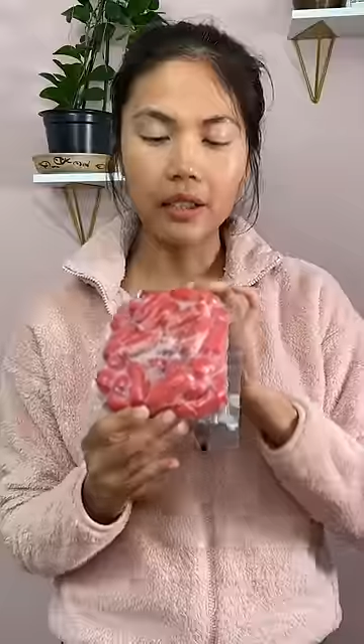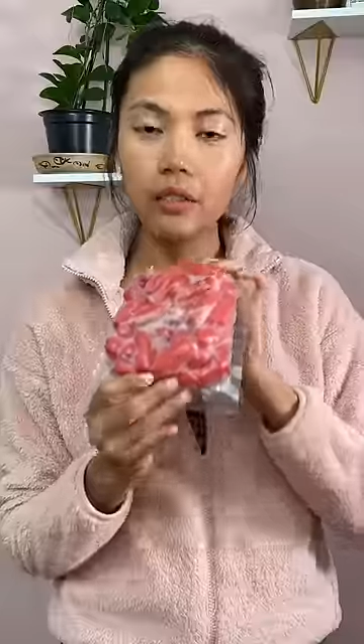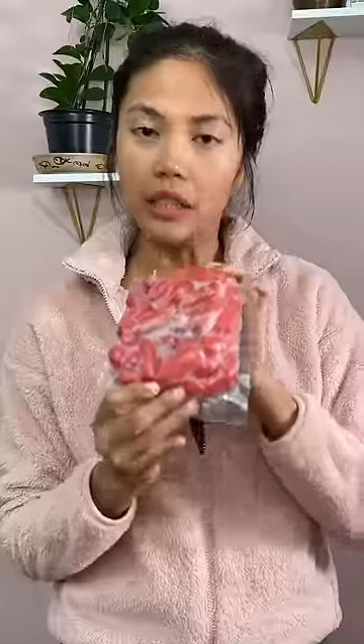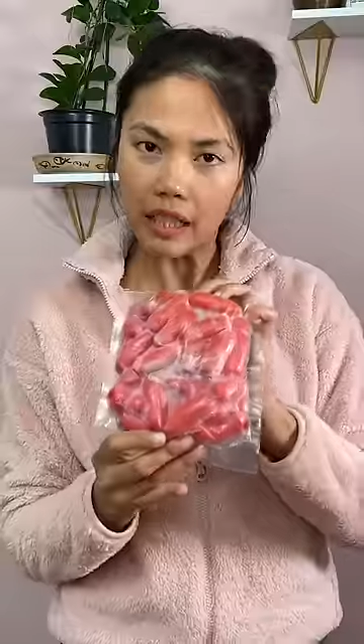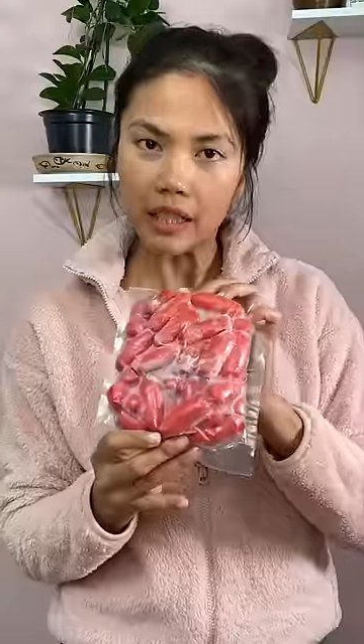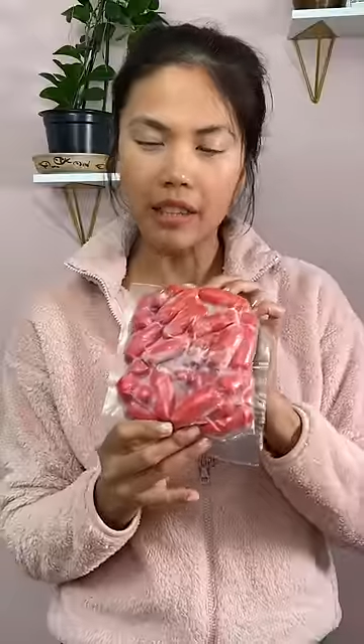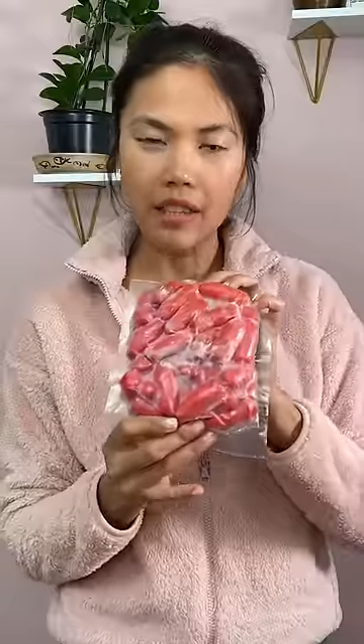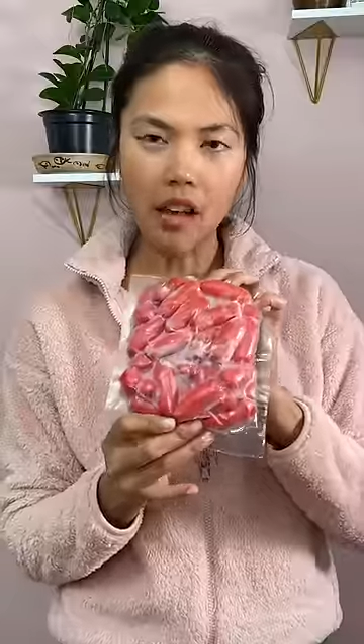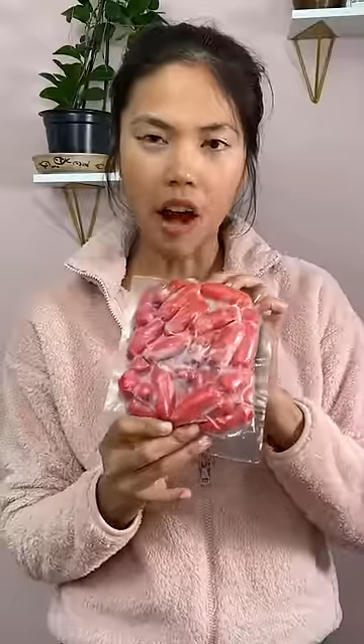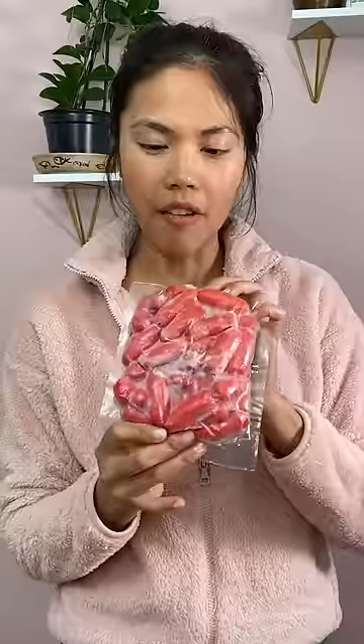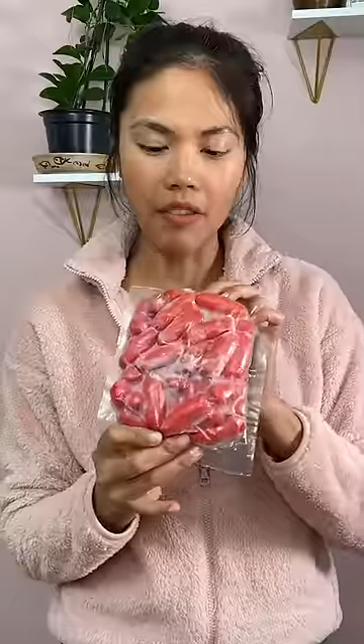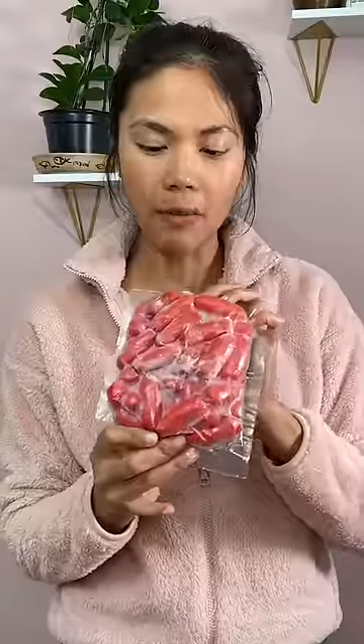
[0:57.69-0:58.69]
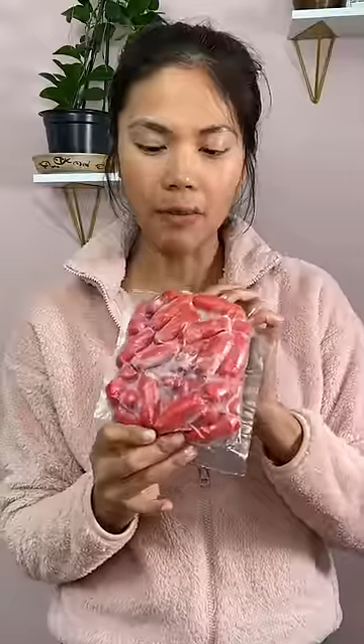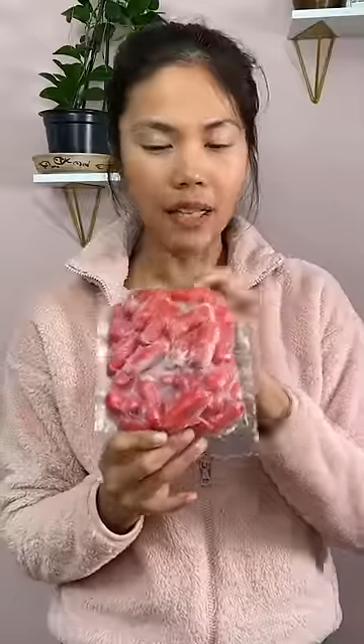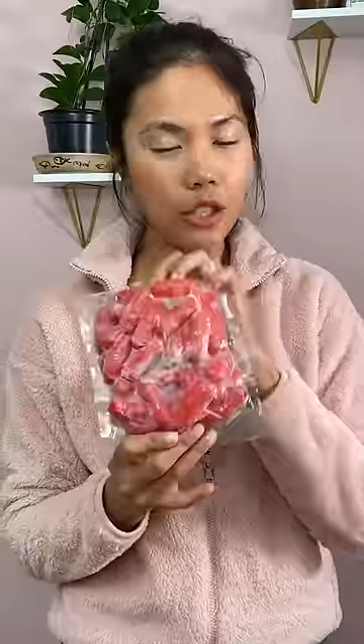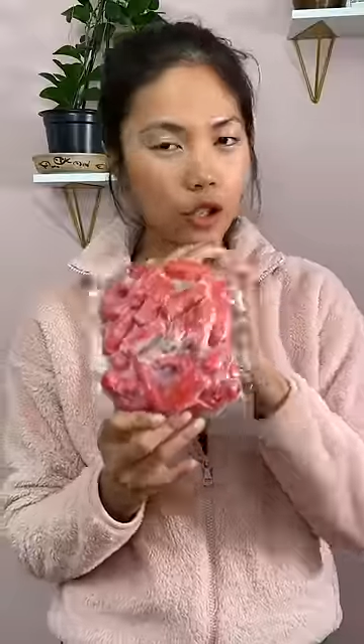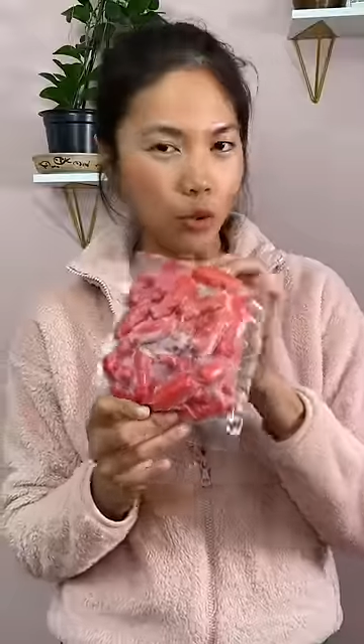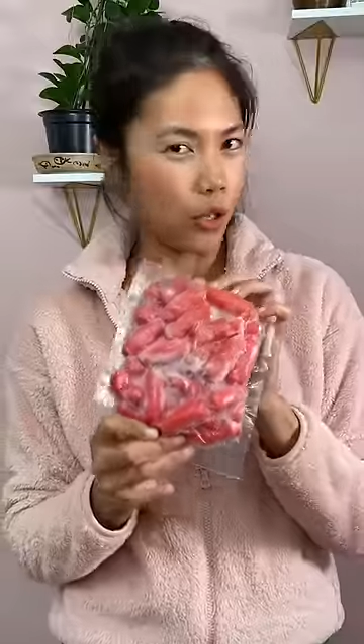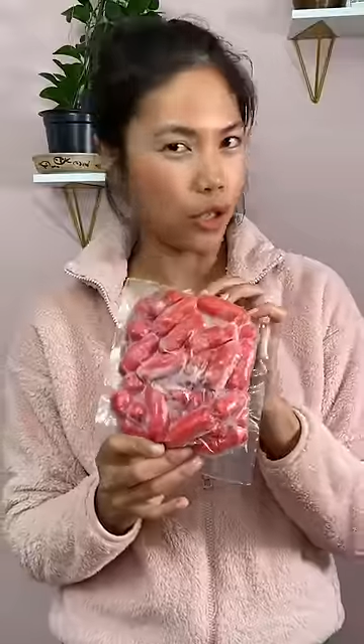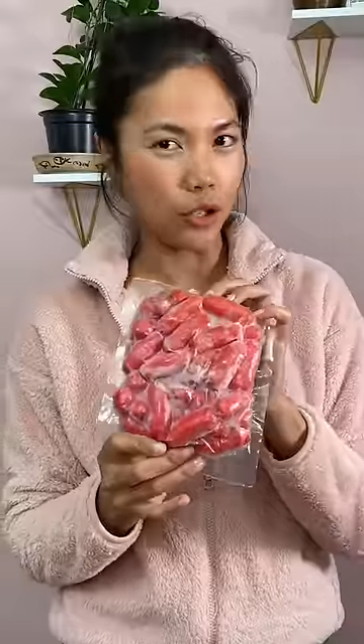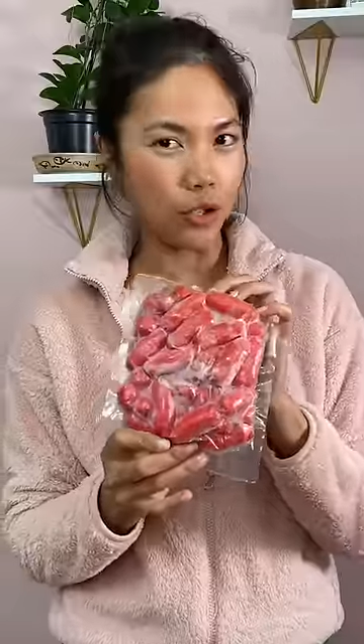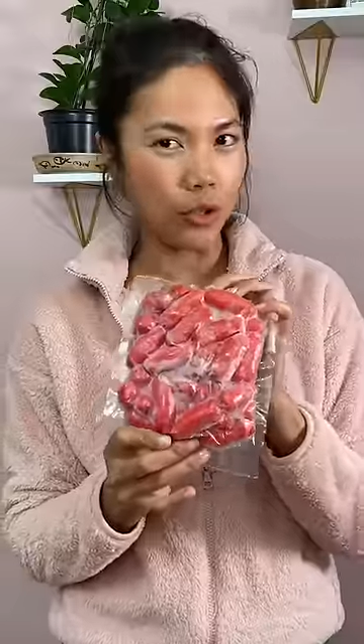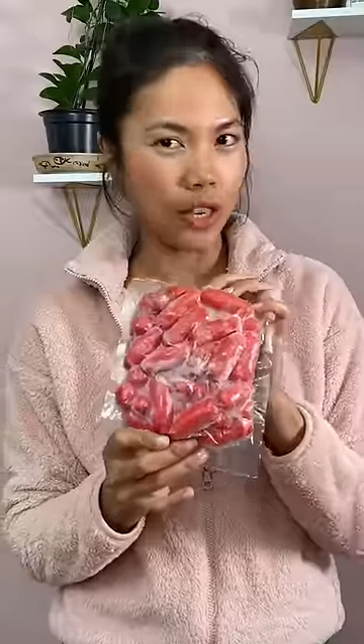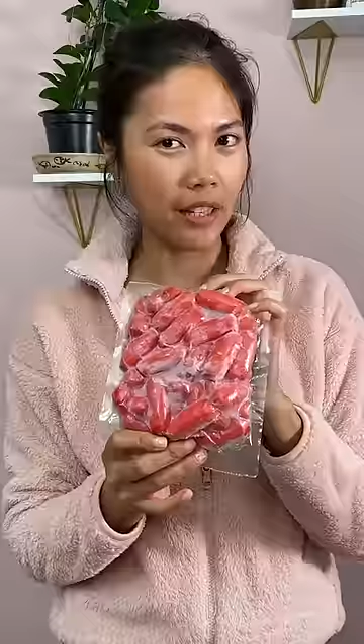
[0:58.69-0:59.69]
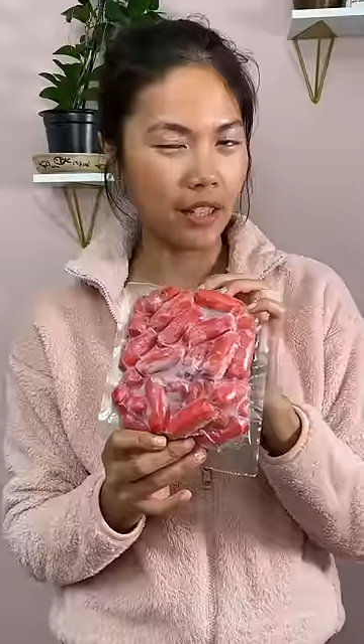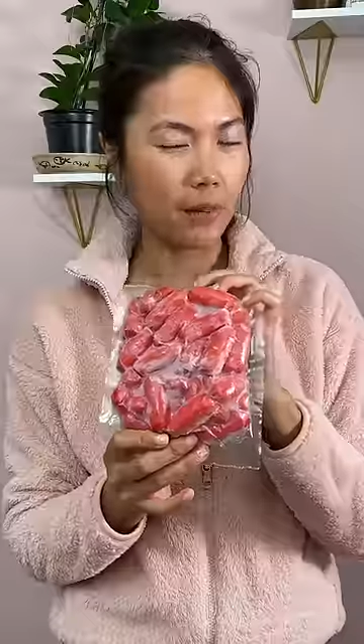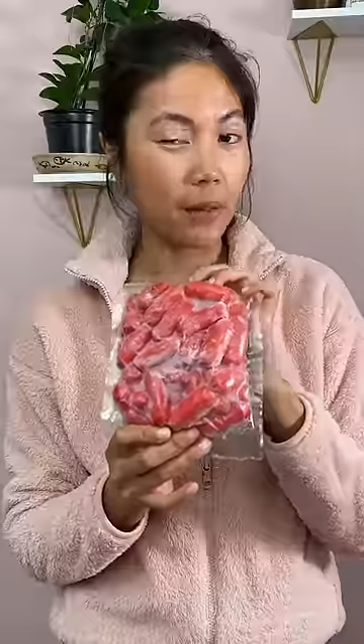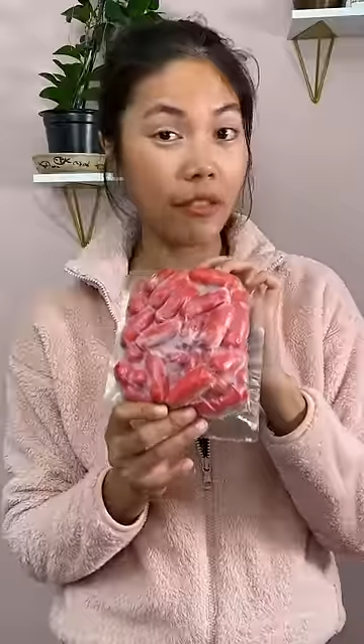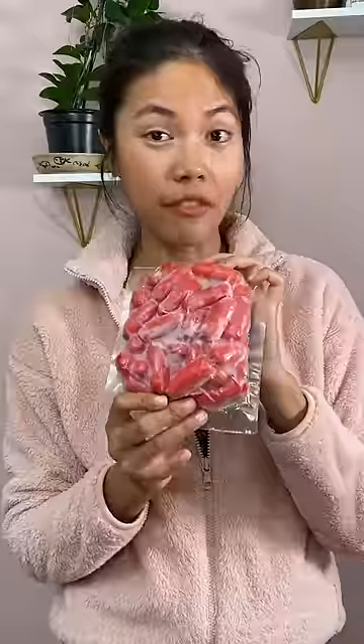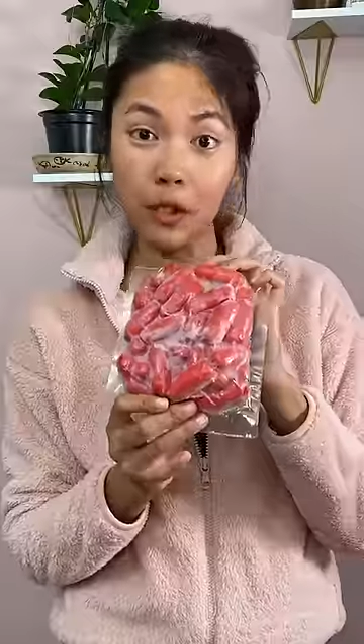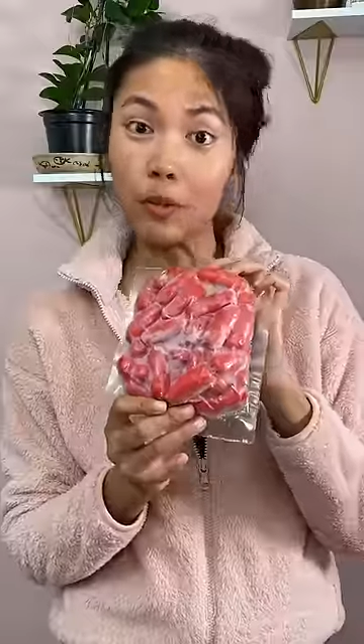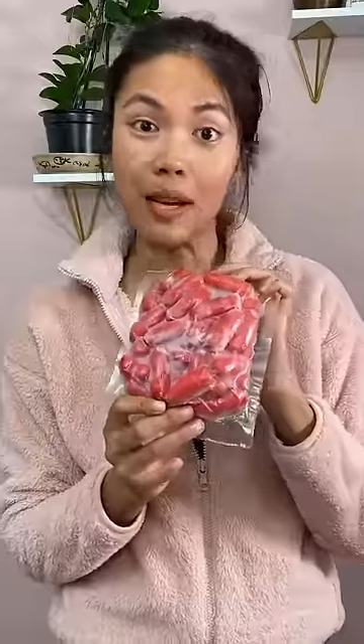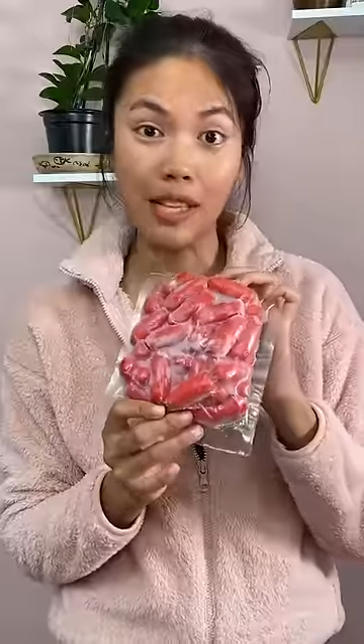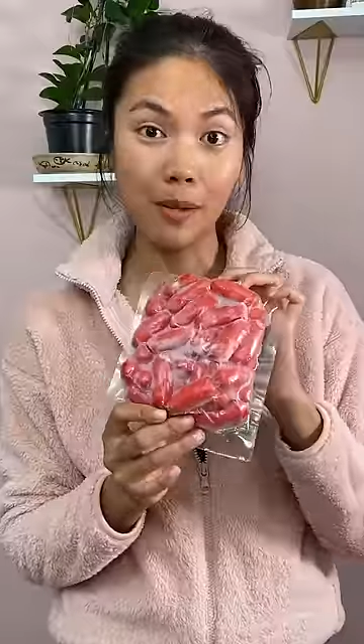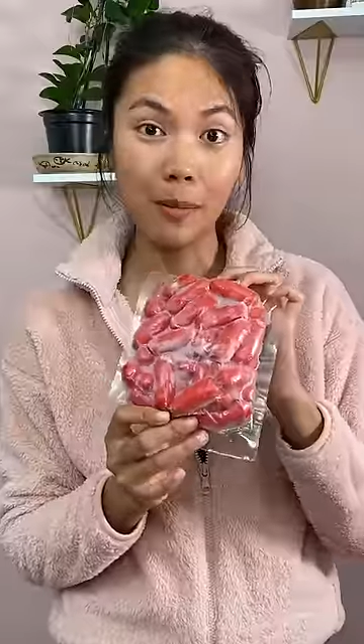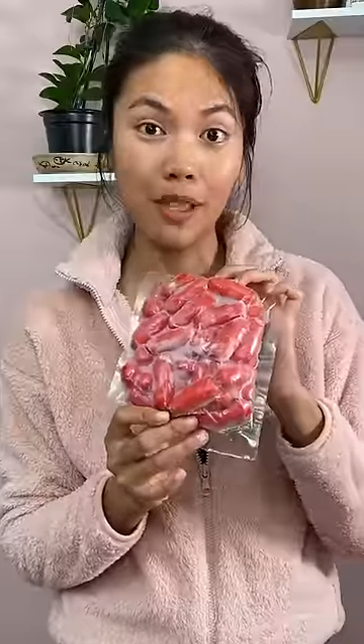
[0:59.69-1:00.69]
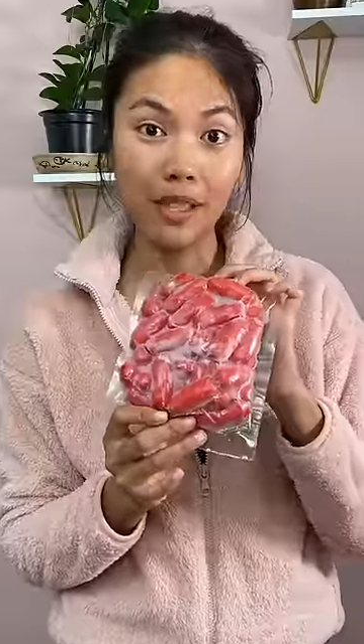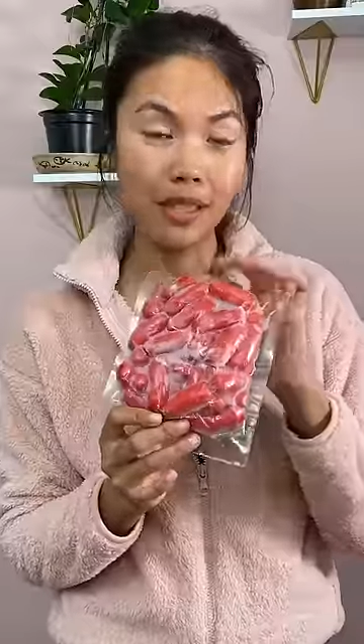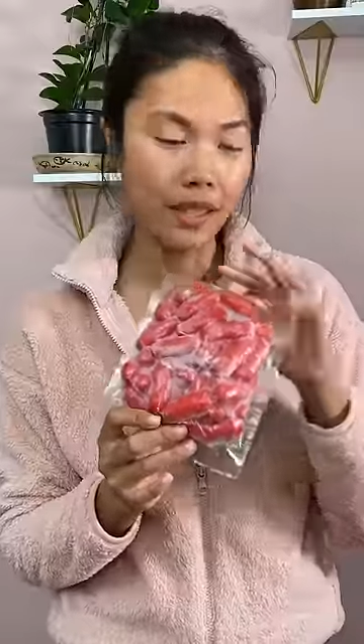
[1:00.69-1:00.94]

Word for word: I don't eat these often, but I do wanna showcase them in a few recipes.